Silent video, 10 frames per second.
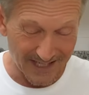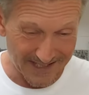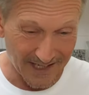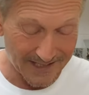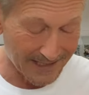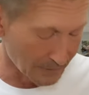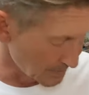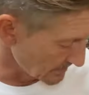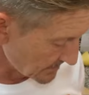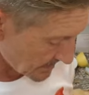a tiny little
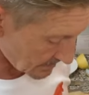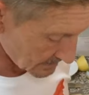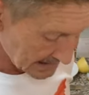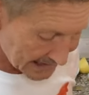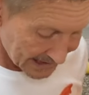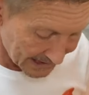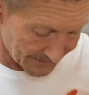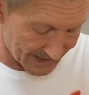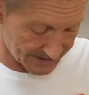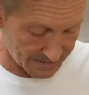bit of salt, and
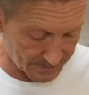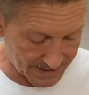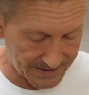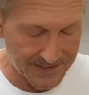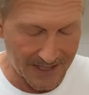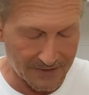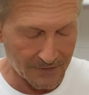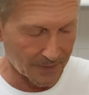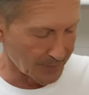that's going to be in the centre of the